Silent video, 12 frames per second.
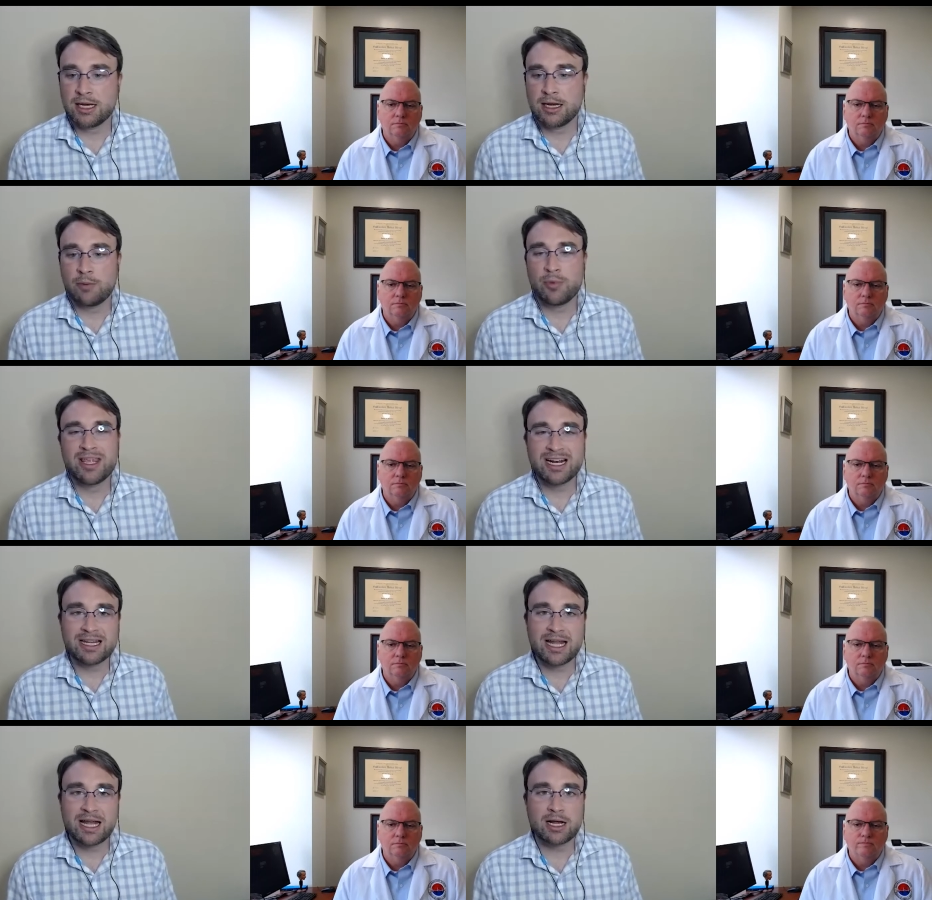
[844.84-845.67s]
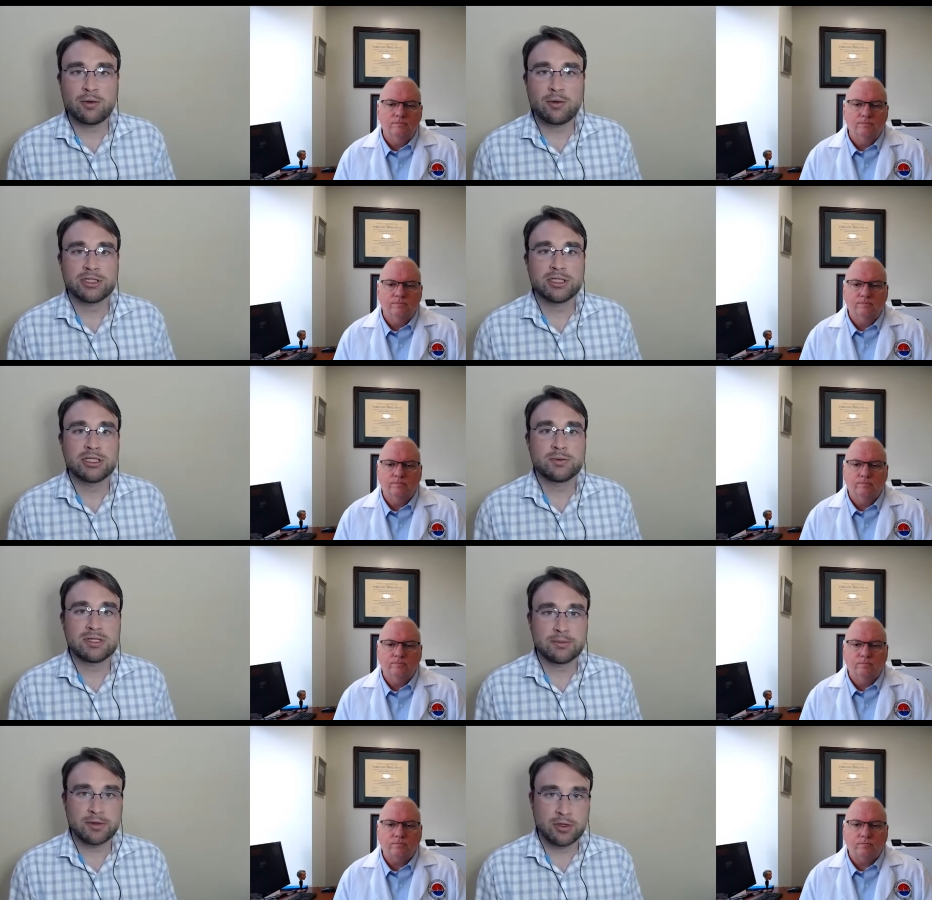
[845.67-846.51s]
Speaker 1: And, and, we get a lot of questions
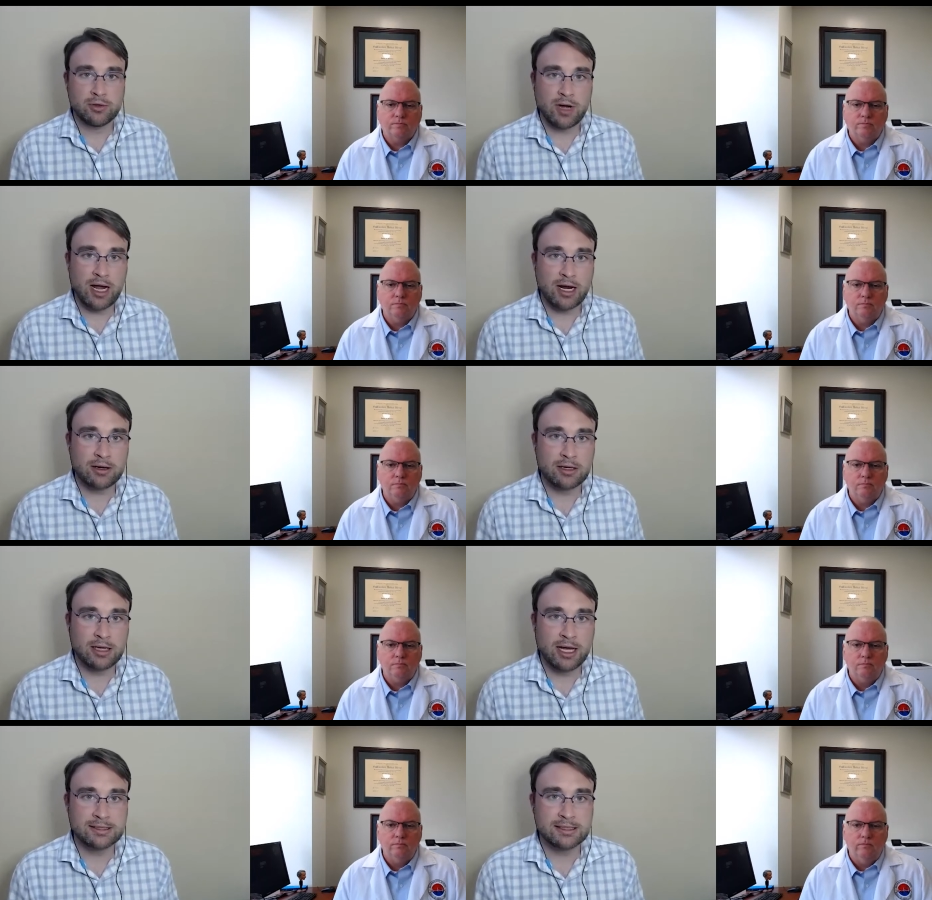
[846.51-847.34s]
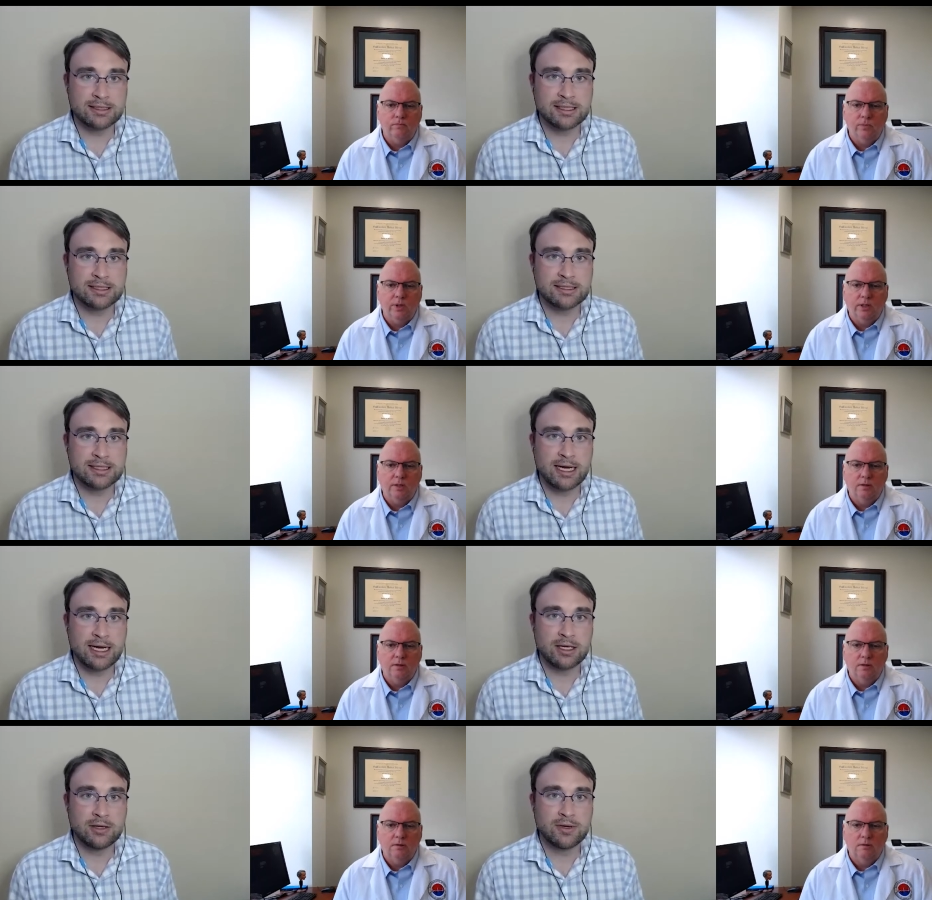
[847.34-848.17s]
with some of the new hire classes at
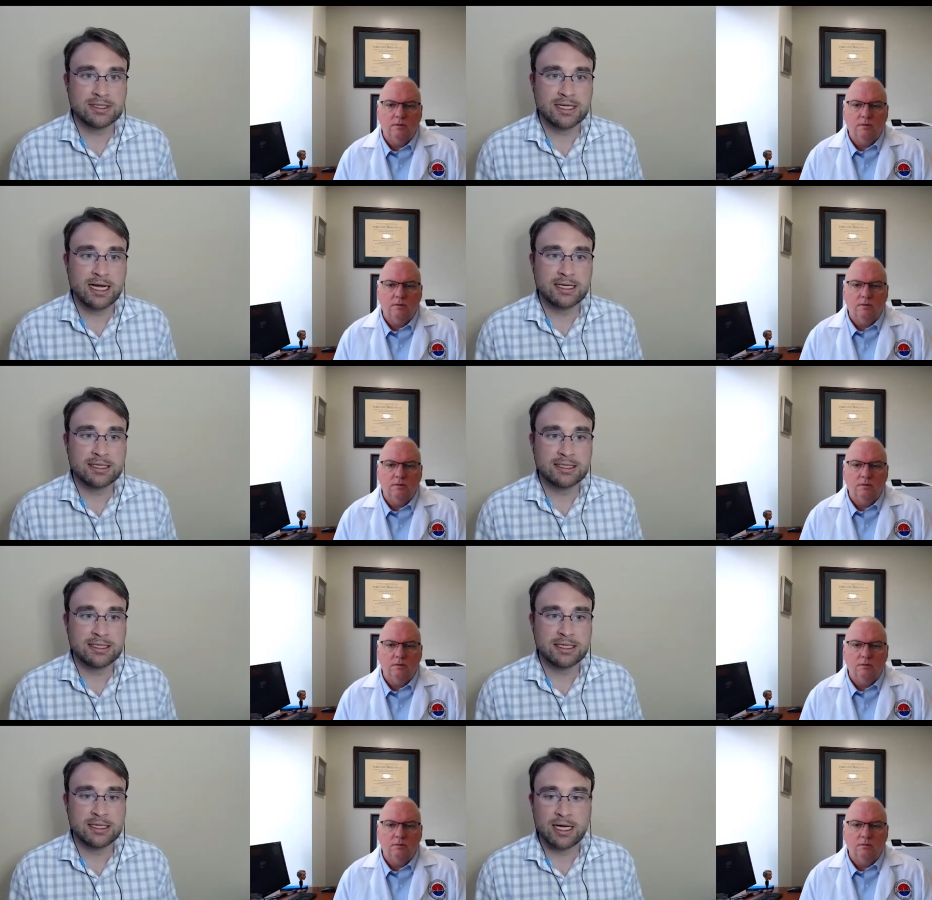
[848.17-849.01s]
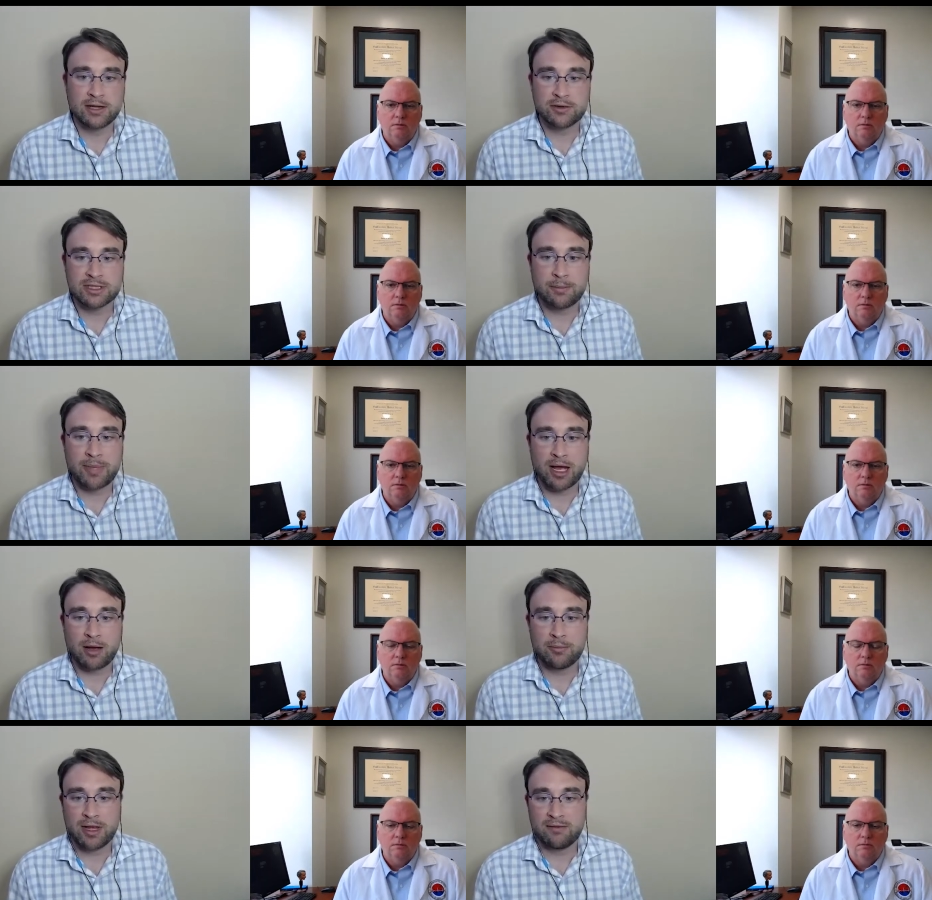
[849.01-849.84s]
State and USAID and others
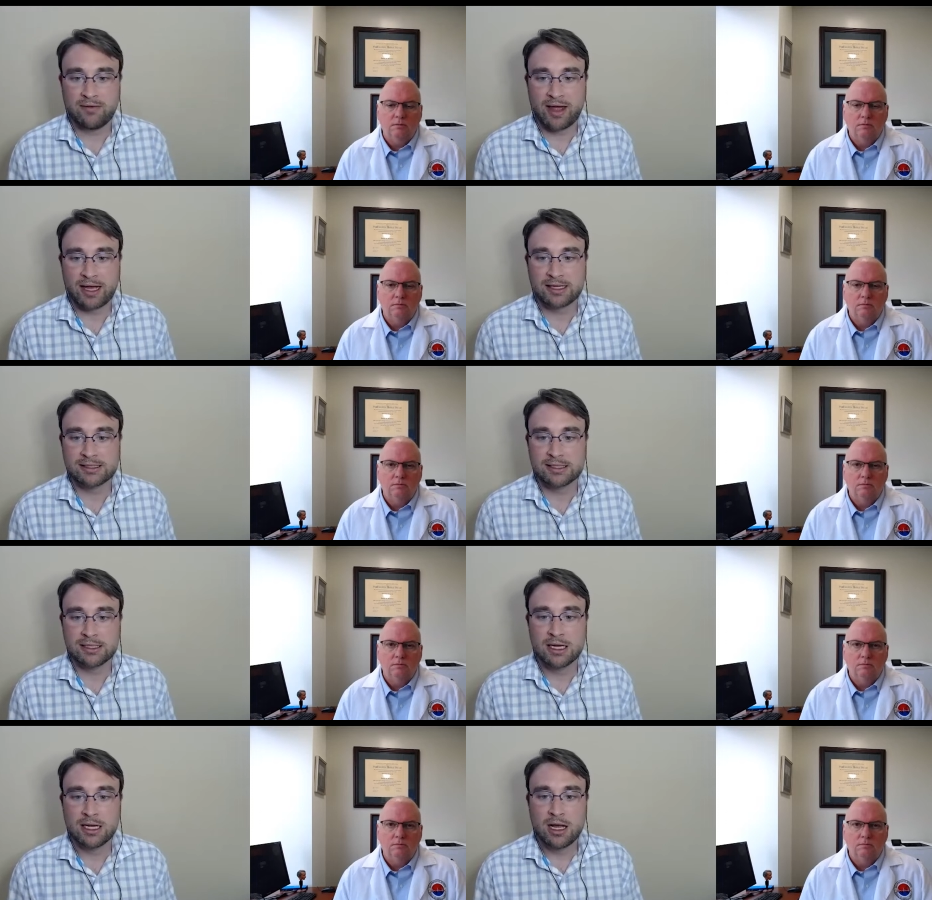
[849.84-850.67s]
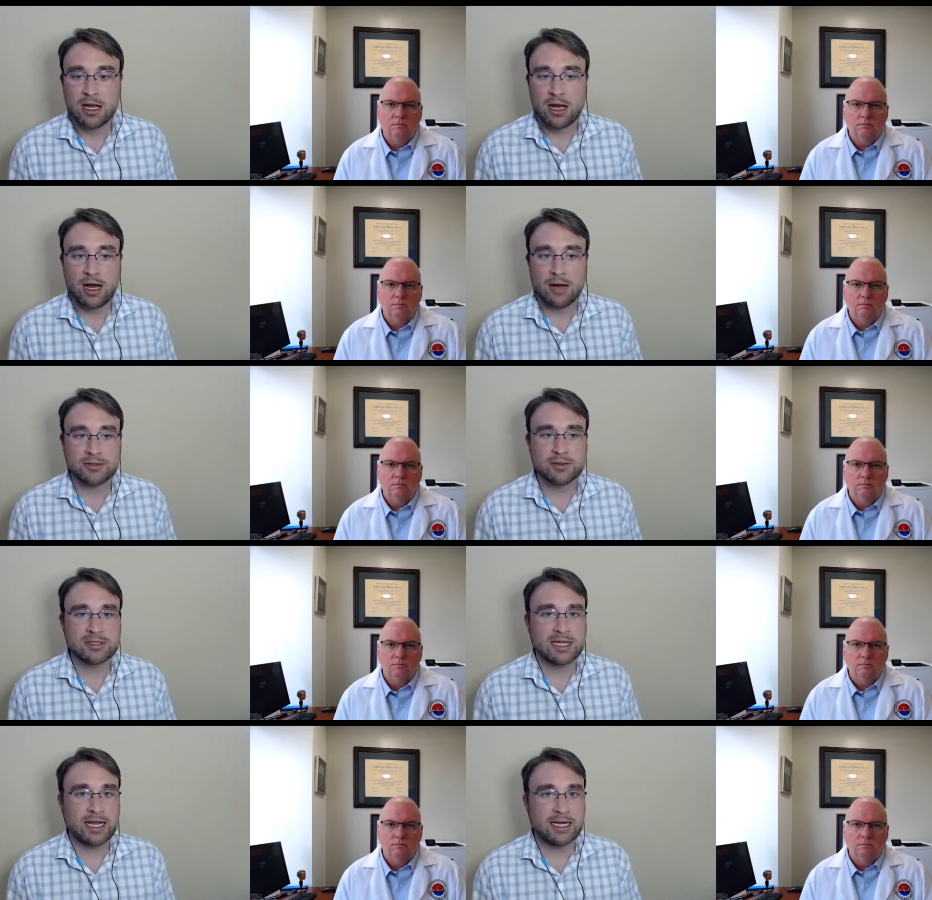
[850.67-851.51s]
about medevacs. And uh, so
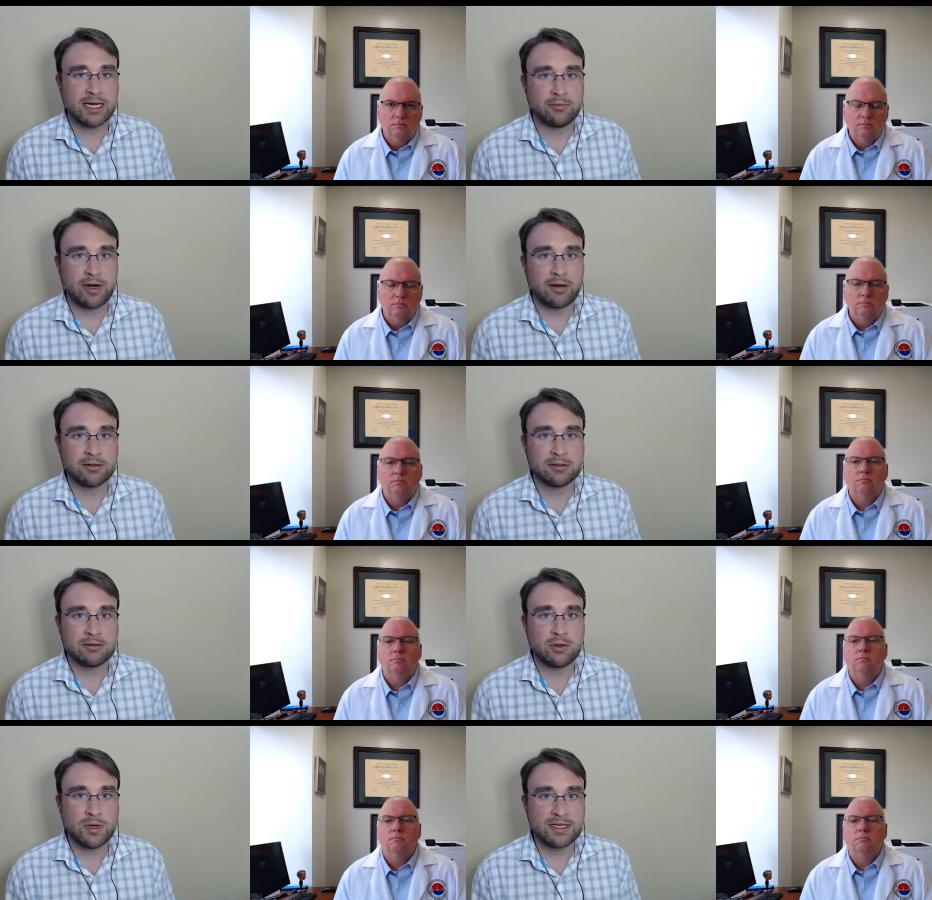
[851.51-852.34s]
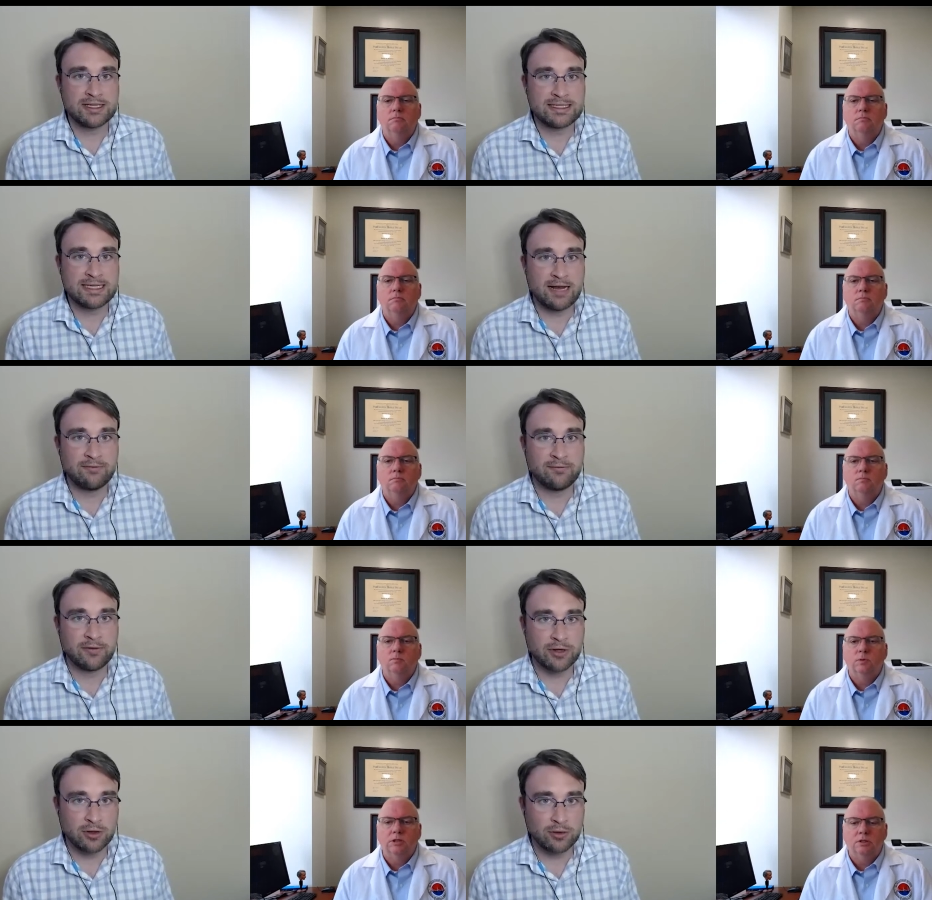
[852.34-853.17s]
it's lightning round quiz time
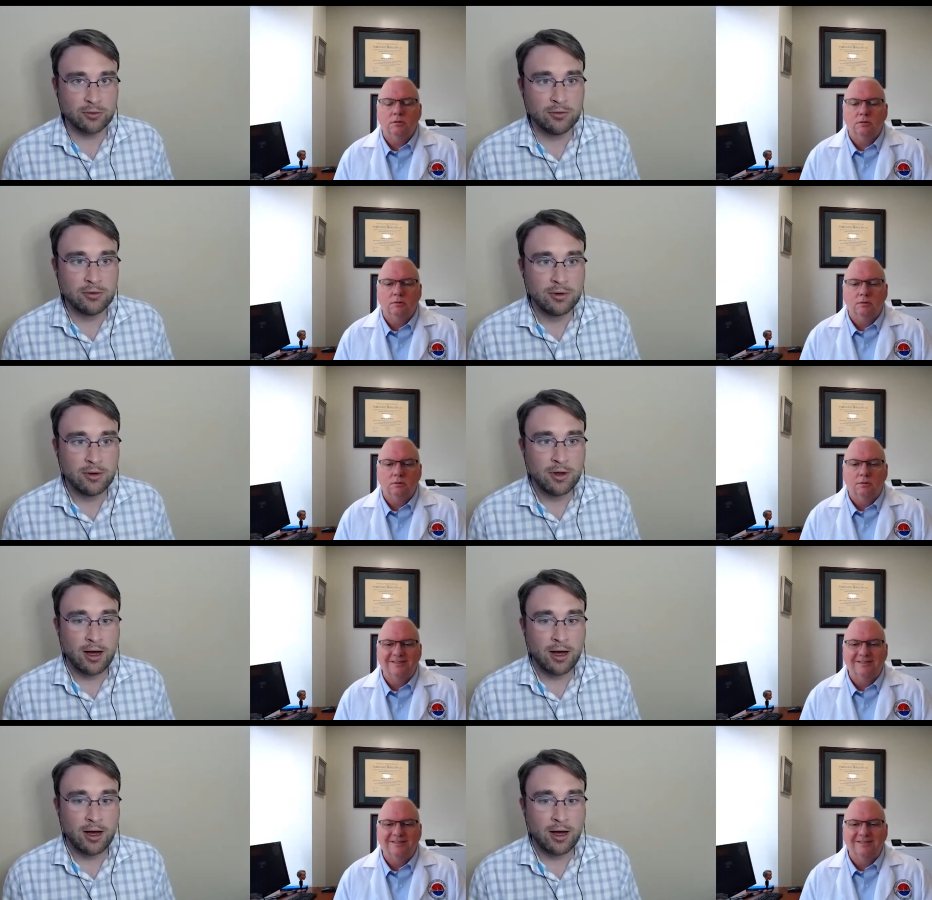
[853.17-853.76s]
for you.